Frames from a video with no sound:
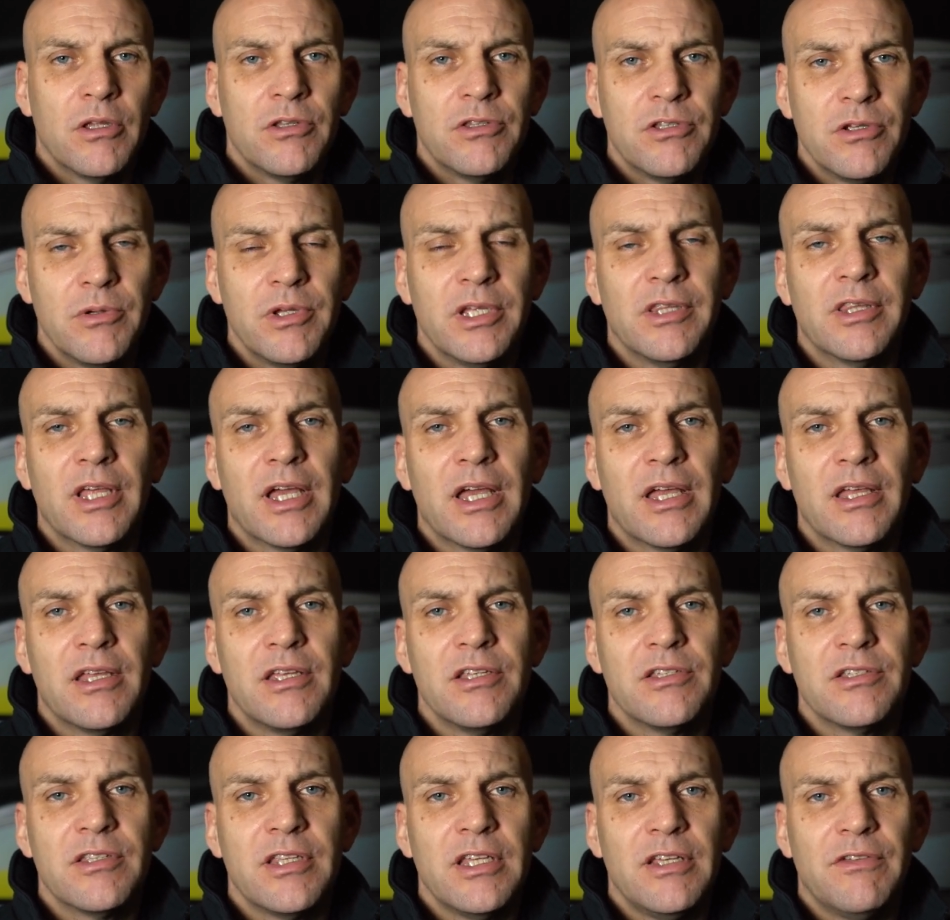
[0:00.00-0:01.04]
doing that
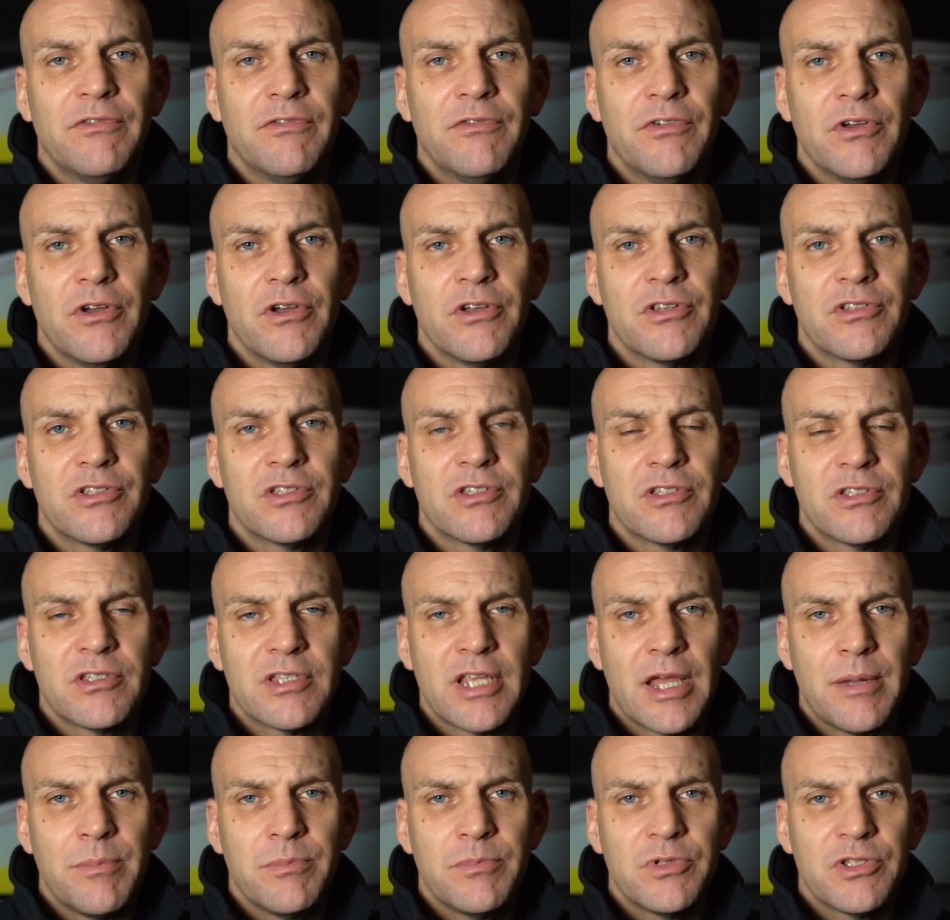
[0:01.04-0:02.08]
is the first
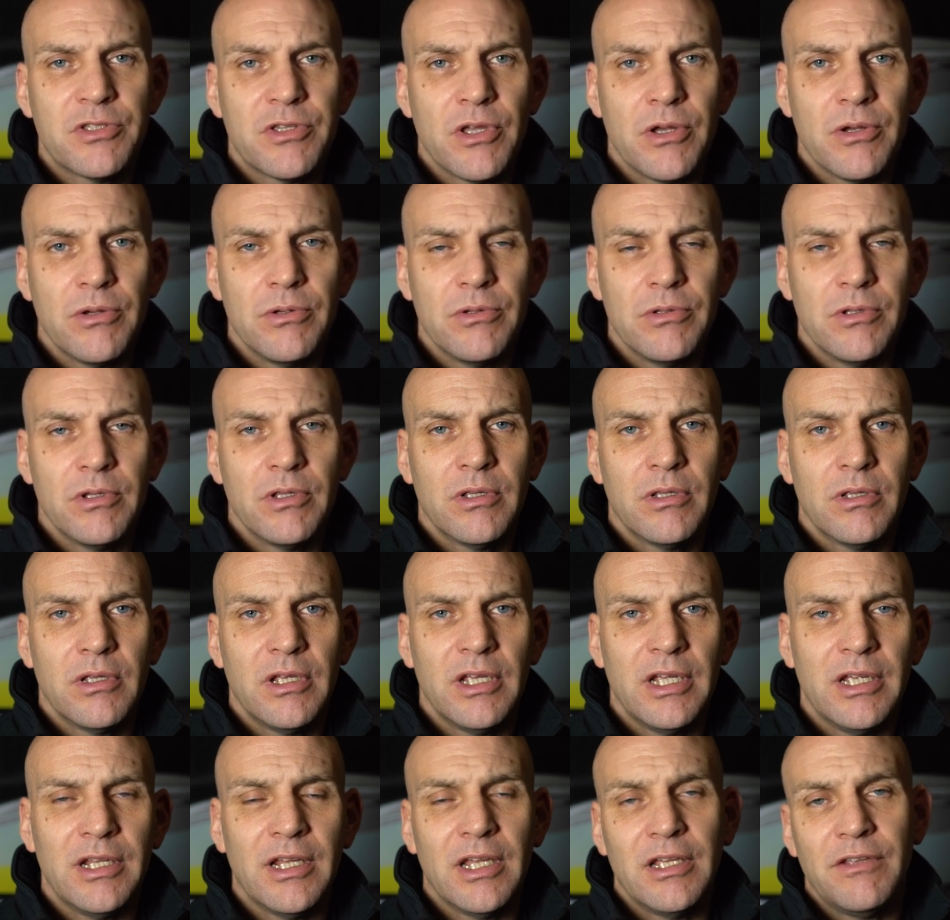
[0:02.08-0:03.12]
stepstone
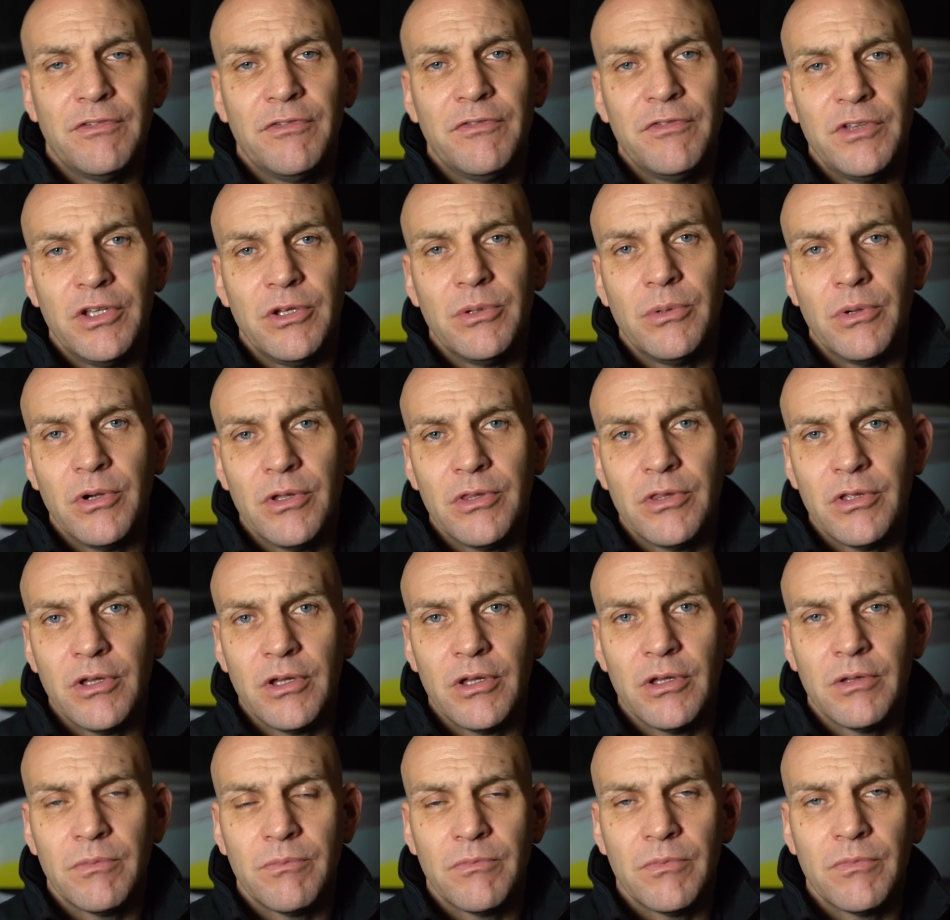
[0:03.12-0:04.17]
in a few
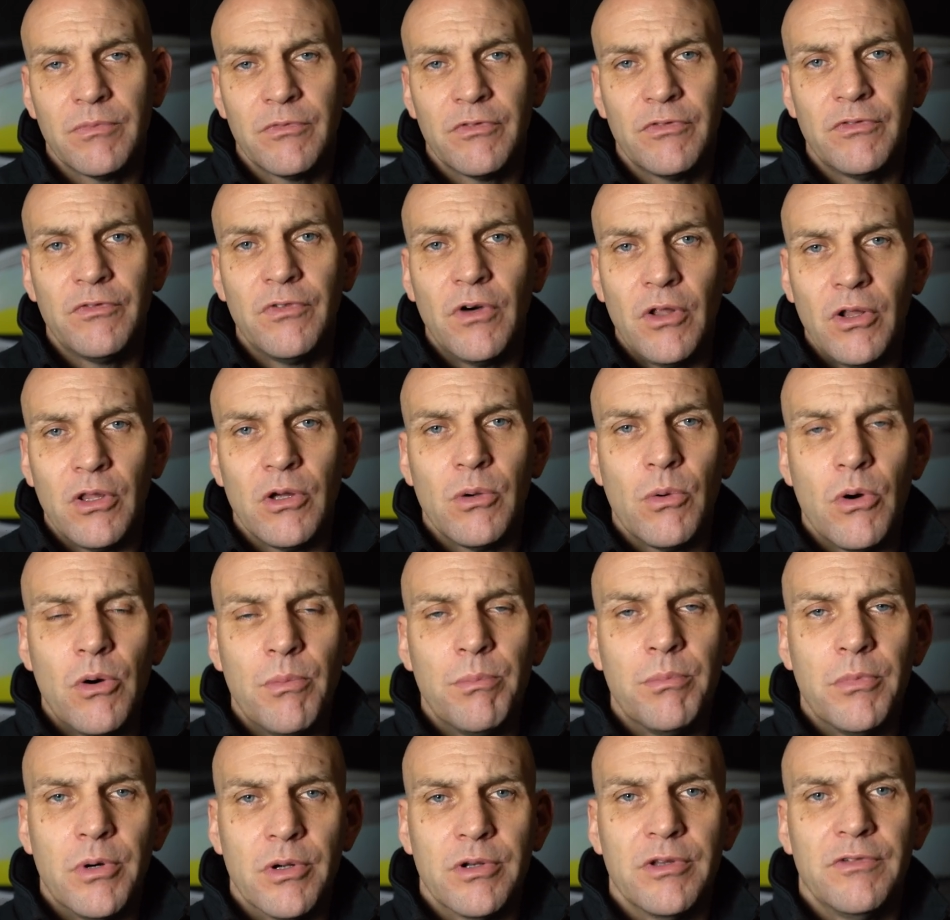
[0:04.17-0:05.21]
other
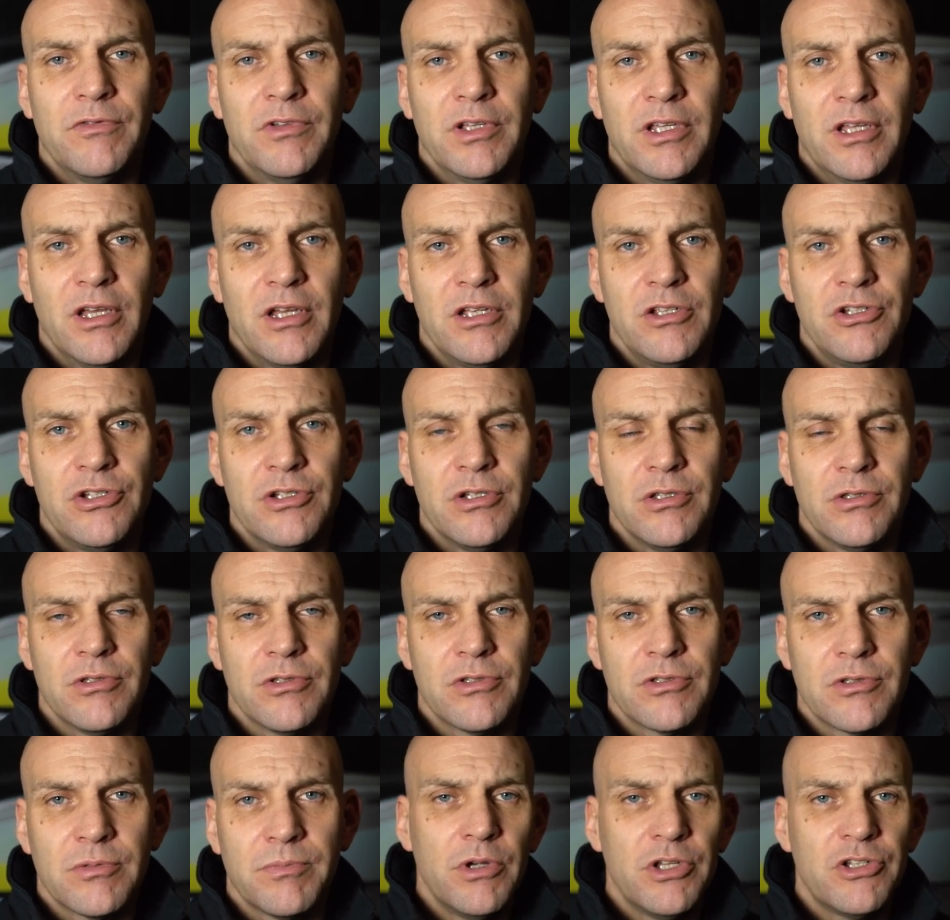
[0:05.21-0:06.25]
follow-on
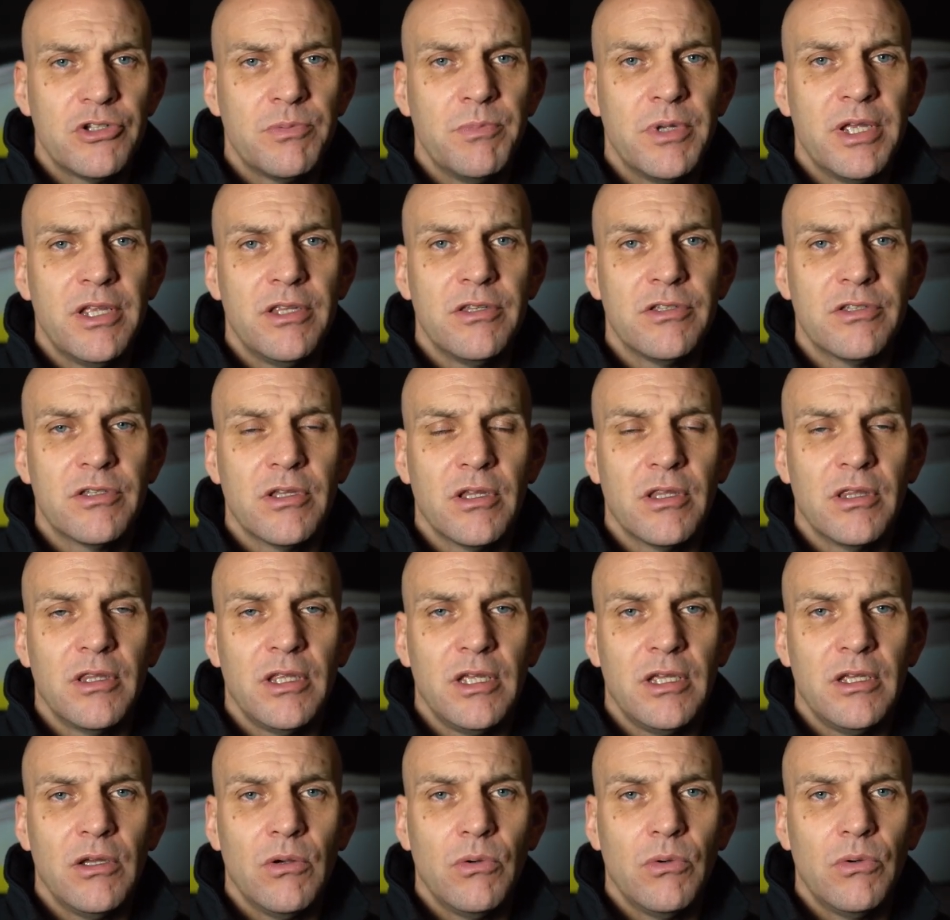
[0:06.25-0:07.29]
modifications, which means
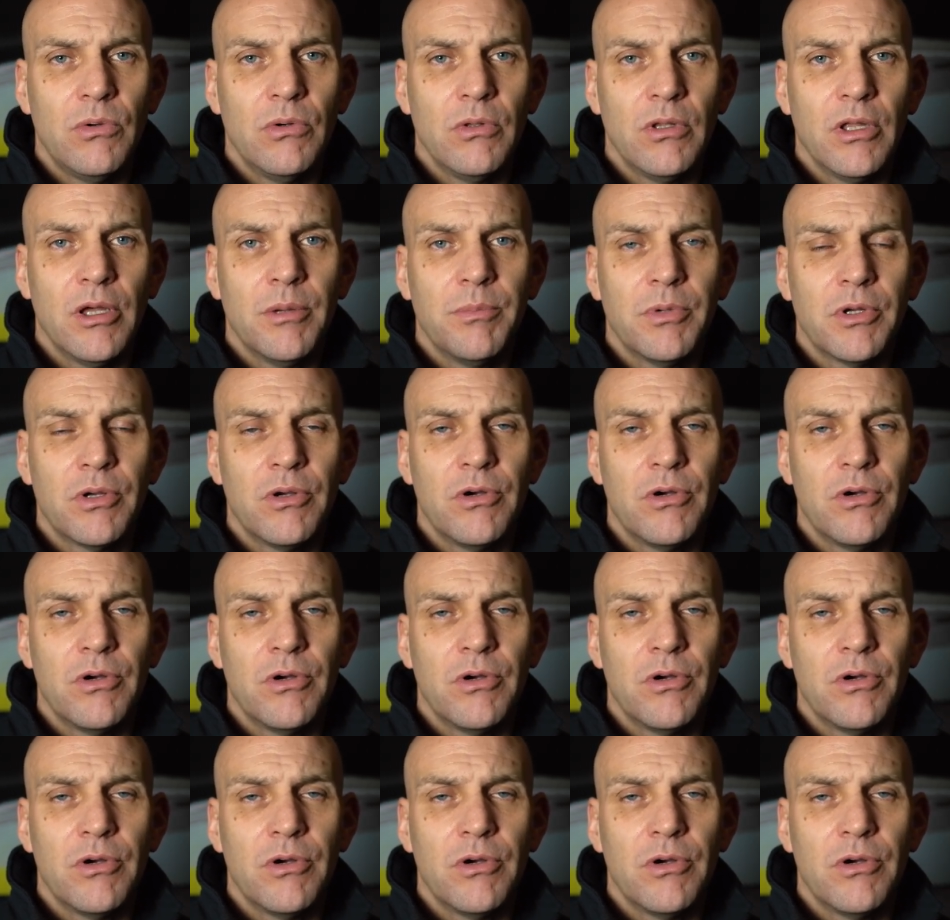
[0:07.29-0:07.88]
the all-up